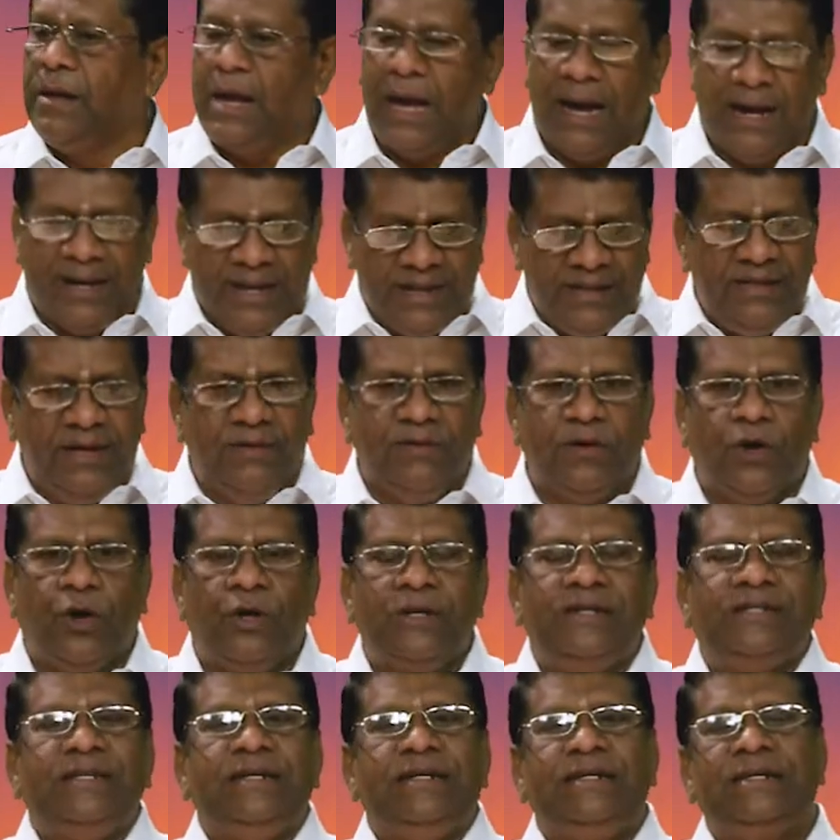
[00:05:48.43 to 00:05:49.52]
Again, they were all
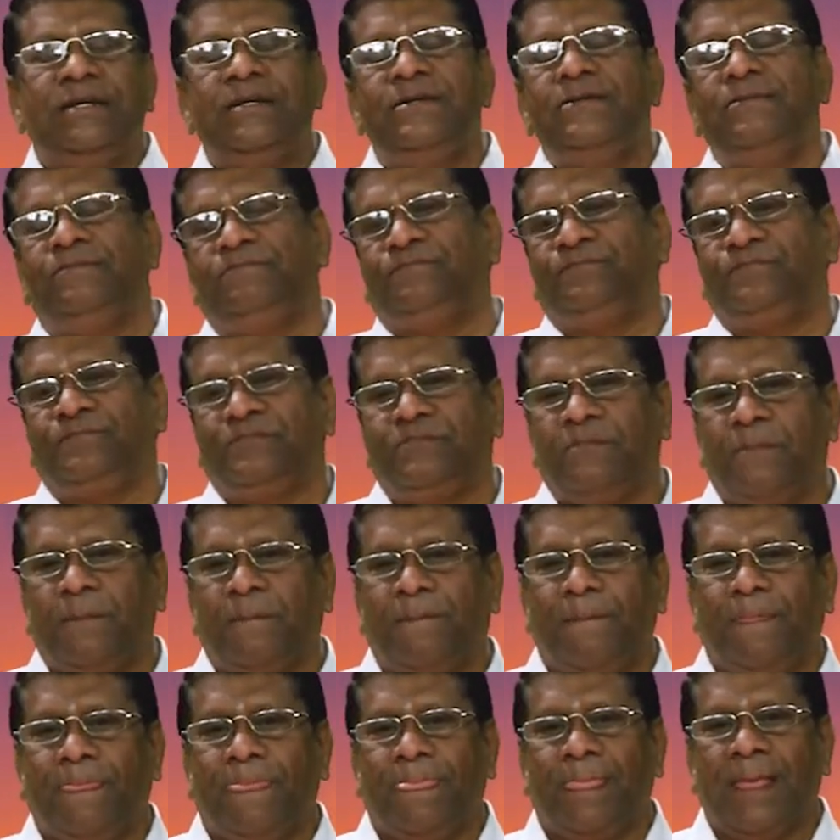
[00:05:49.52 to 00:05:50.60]
seated,
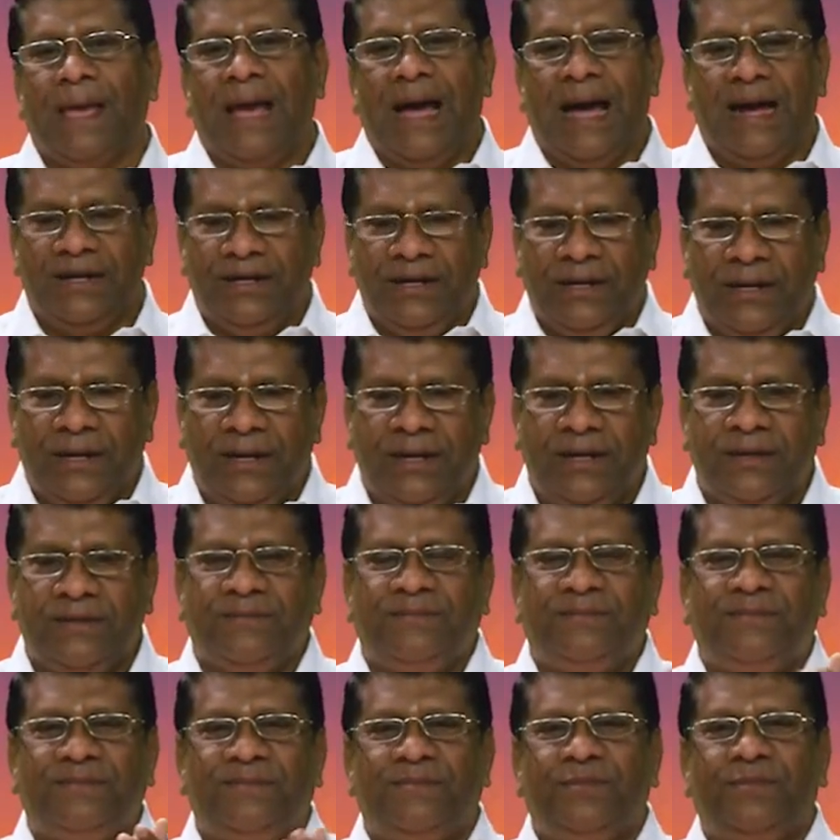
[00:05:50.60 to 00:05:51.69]
and
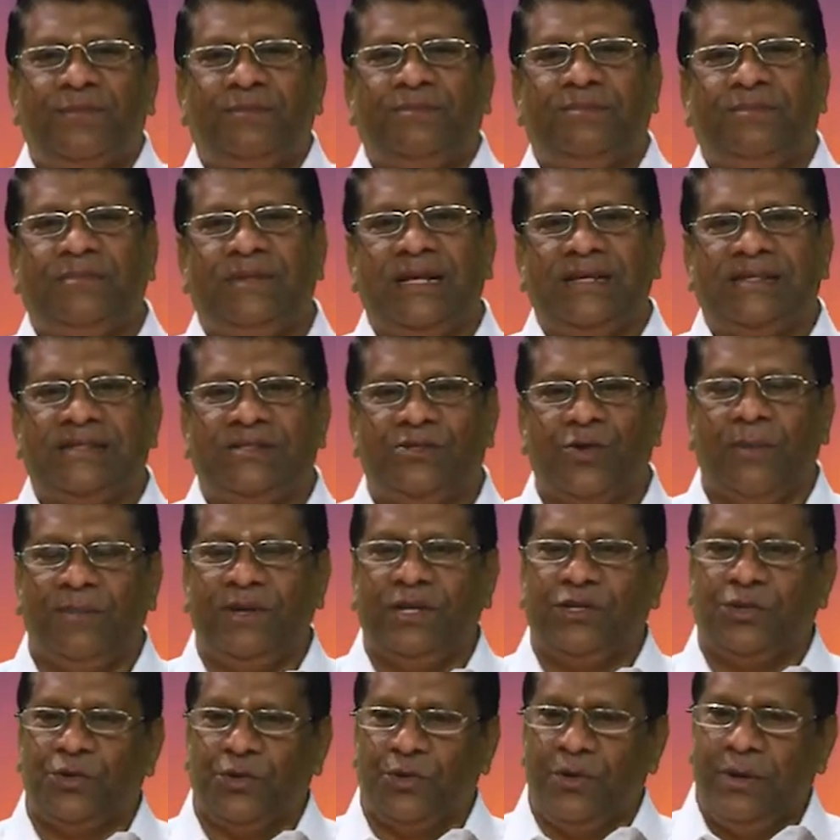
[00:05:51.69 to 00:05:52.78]
the Swami
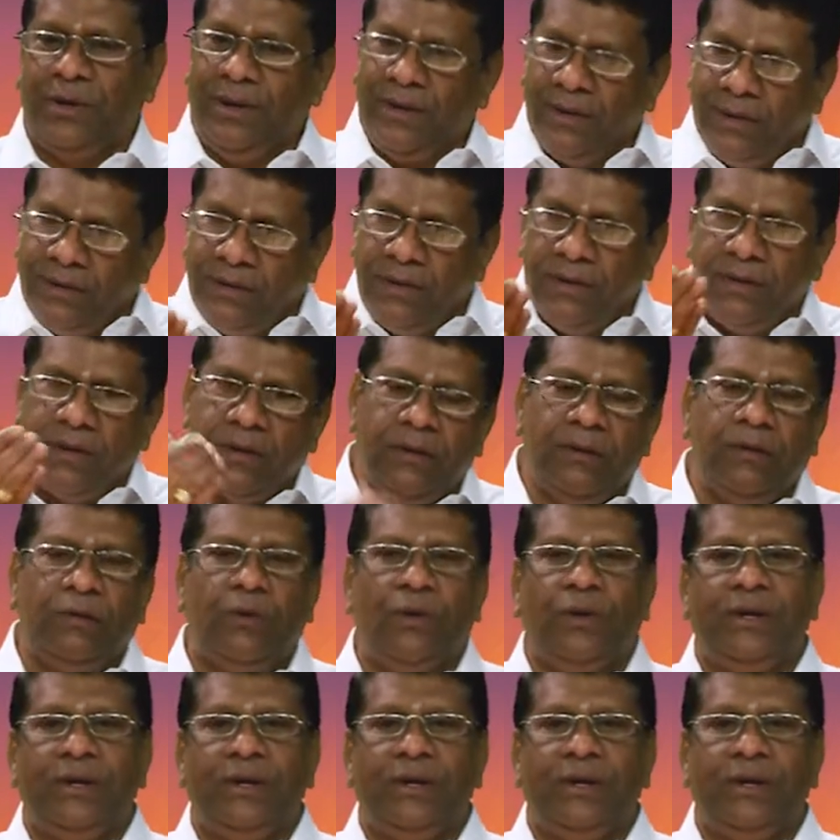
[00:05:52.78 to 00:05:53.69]
told, go